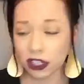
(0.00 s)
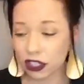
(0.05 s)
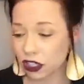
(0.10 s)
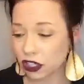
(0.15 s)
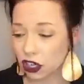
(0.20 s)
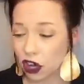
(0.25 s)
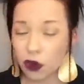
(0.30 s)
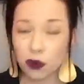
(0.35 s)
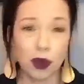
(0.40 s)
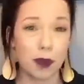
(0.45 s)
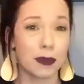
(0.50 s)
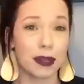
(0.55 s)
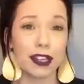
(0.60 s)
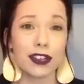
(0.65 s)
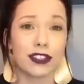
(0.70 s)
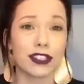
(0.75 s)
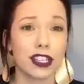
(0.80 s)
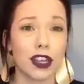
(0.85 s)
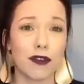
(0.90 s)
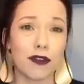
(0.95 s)
to start ripping
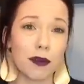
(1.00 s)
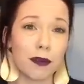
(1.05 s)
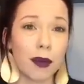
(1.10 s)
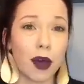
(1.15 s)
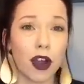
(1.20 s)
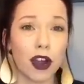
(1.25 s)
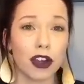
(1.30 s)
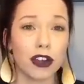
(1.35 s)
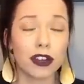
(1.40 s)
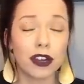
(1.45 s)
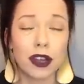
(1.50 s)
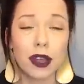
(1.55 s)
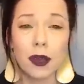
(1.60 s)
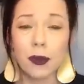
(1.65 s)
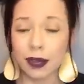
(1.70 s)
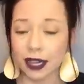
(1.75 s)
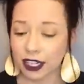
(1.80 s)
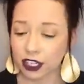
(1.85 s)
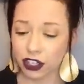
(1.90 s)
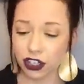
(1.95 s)
yourself apart
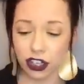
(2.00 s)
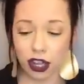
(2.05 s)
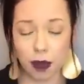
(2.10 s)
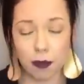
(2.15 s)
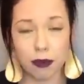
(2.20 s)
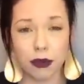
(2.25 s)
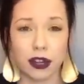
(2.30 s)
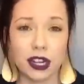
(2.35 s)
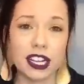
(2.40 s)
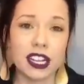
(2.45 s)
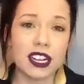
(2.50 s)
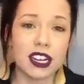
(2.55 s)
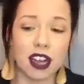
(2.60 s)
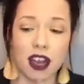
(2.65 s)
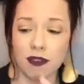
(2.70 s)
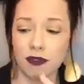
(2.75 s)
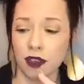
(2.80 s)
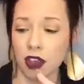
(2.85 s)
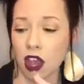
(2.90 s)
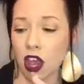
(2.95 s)
because you're not pretty enough,